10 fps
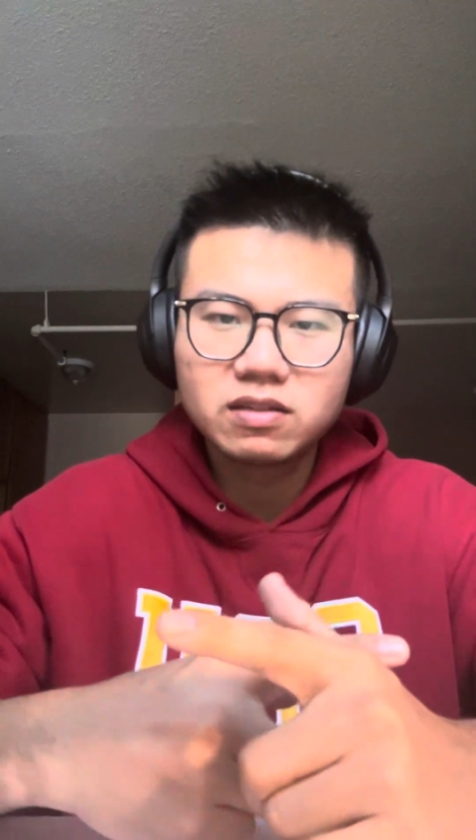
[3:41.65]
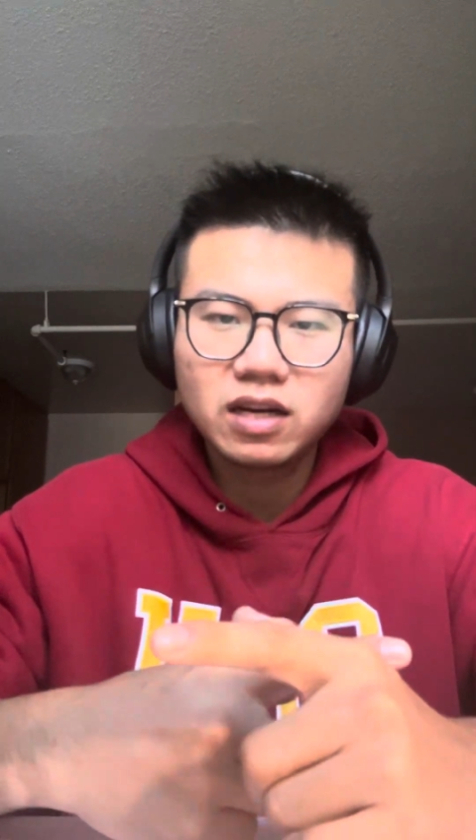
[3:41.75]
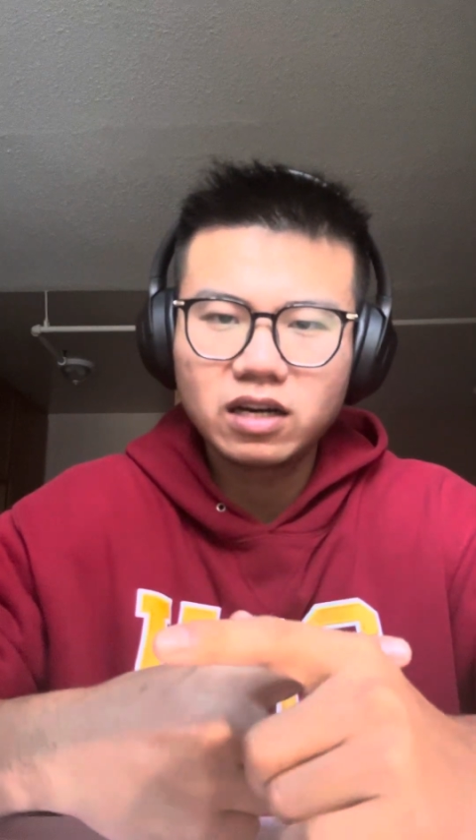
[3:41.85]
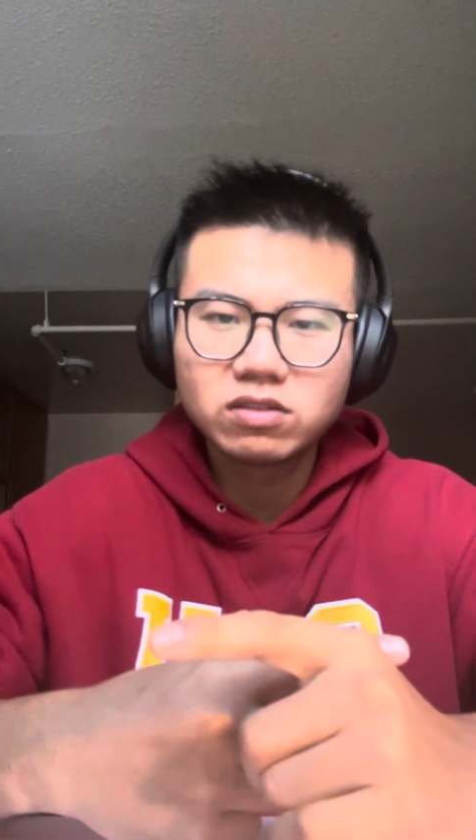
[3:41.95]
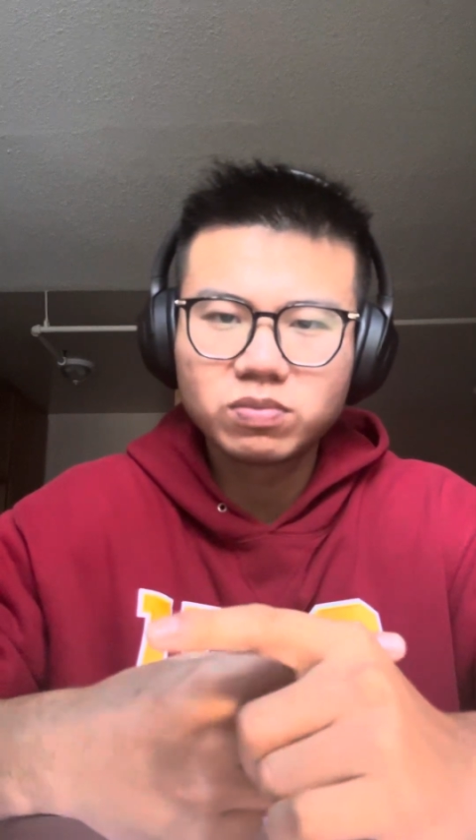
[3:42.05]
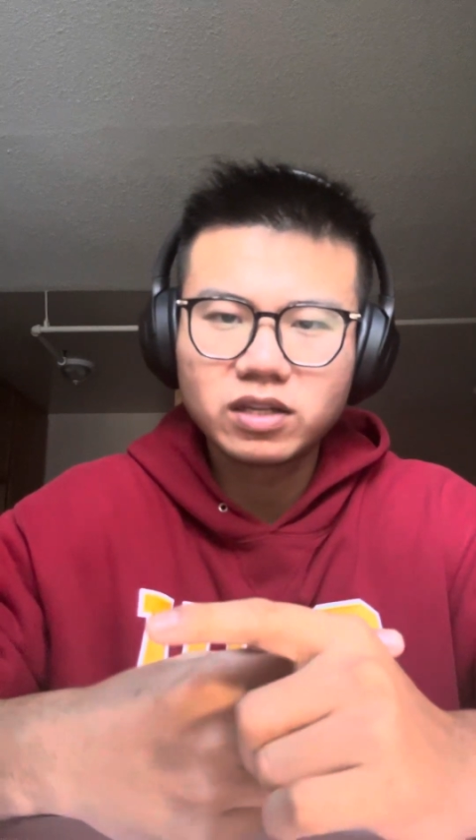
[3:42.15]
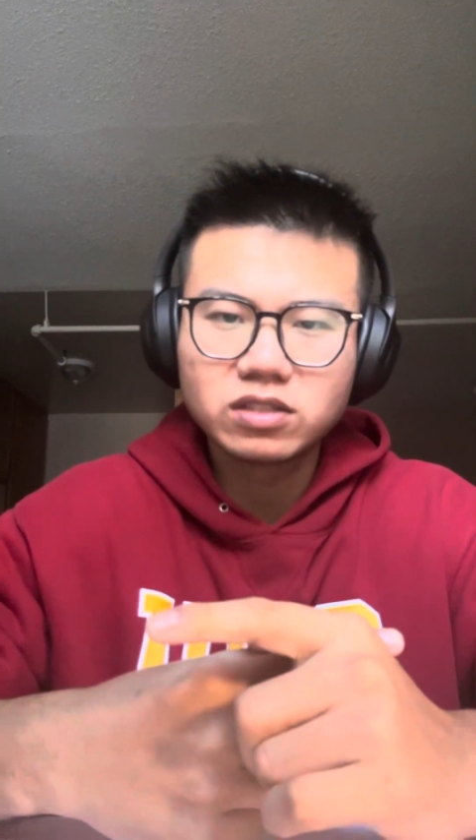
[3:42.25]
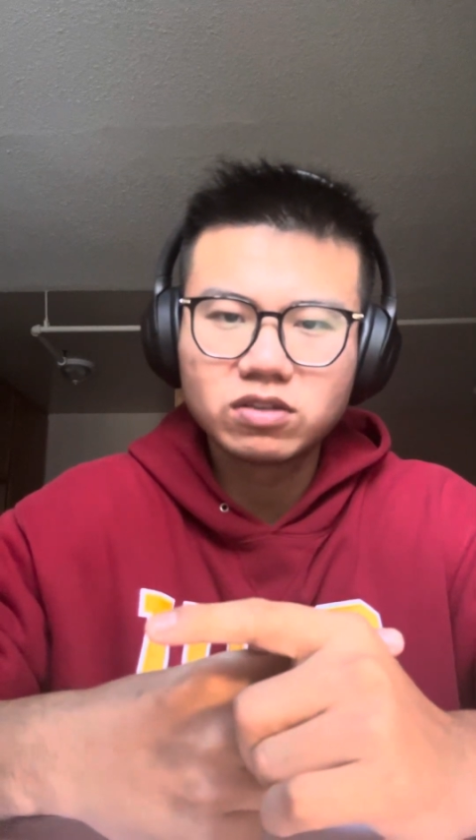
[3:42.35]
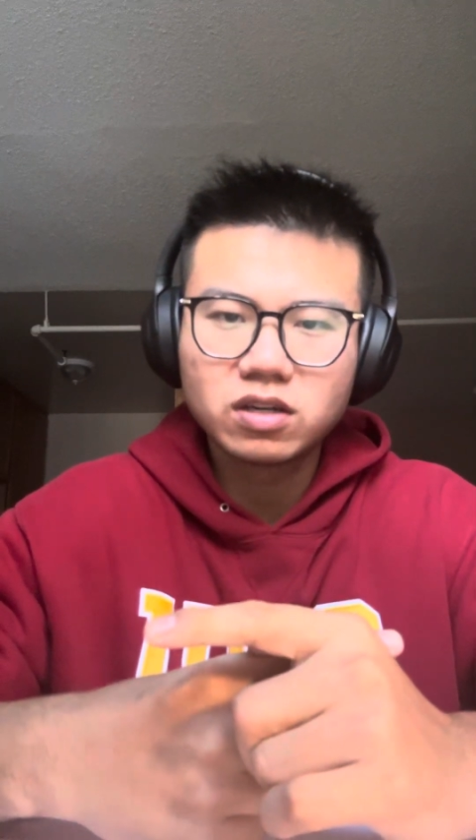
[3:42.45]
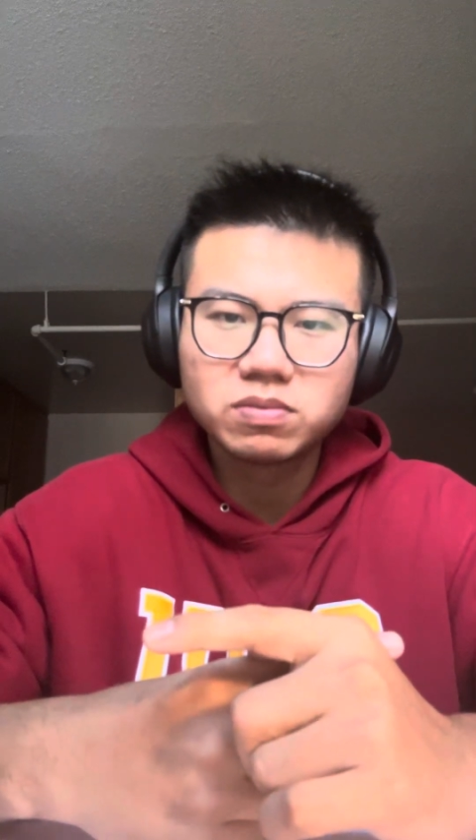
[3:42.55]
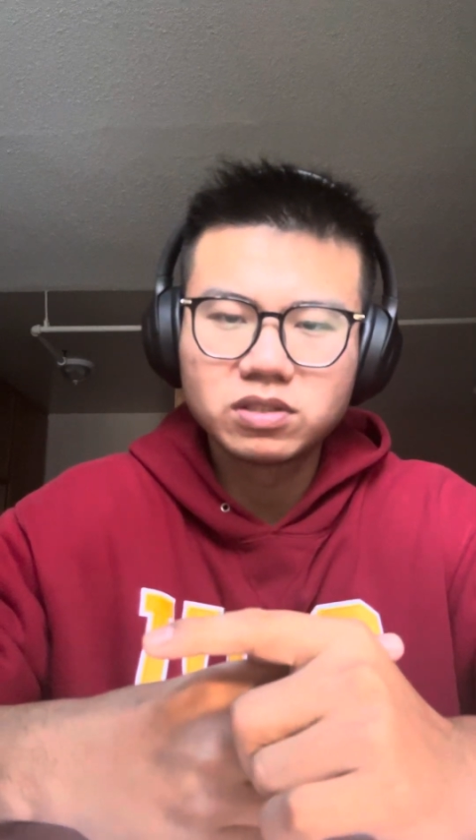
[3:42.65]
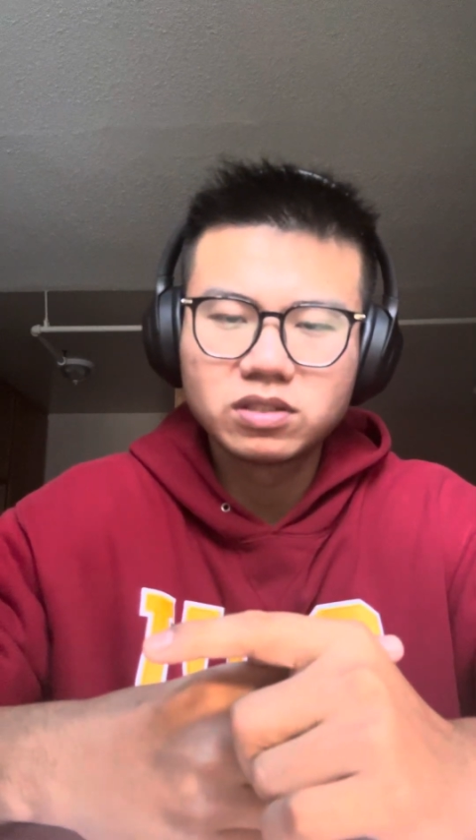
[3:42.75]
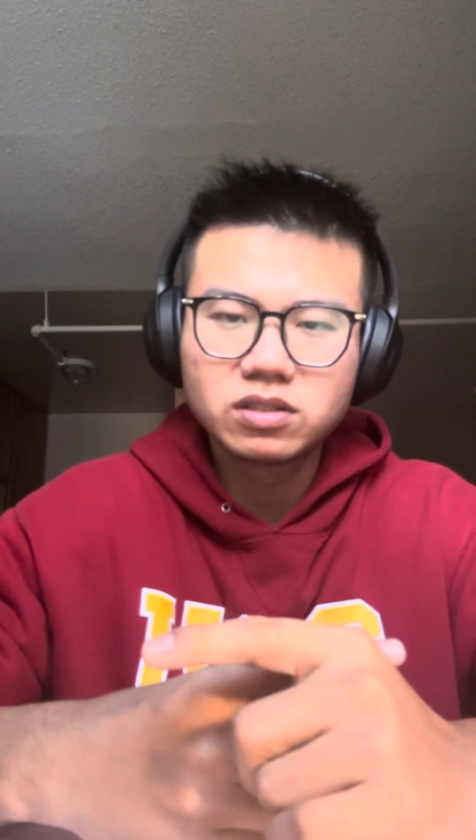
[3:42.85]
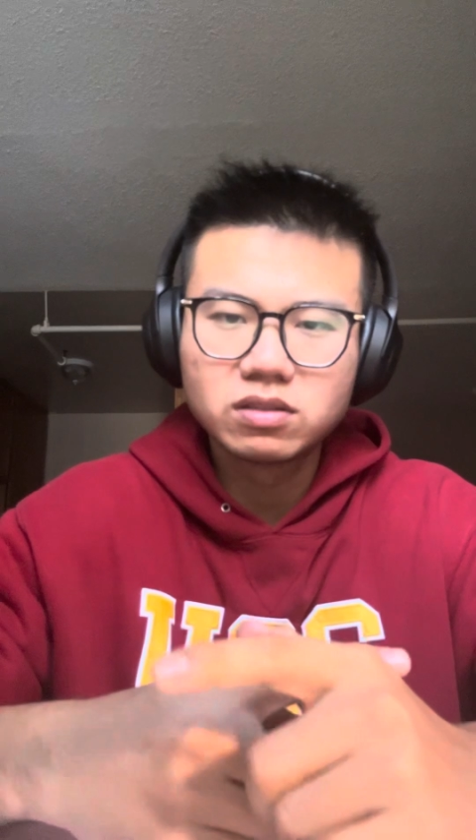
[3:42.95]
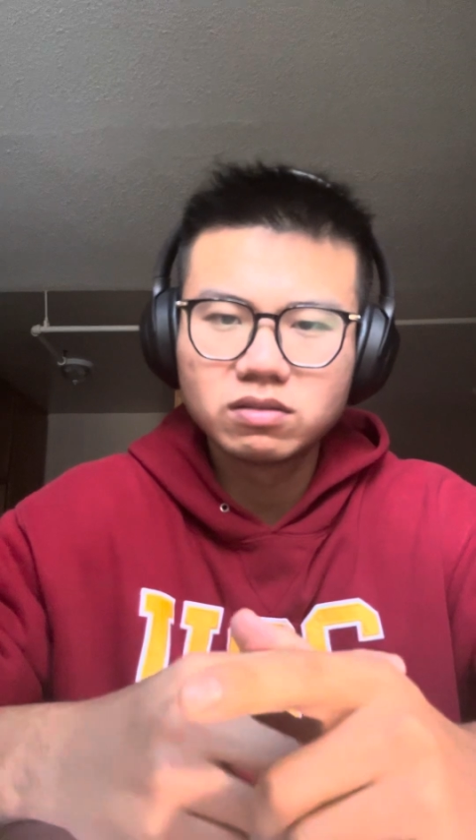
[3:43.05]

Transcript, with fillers: house price drops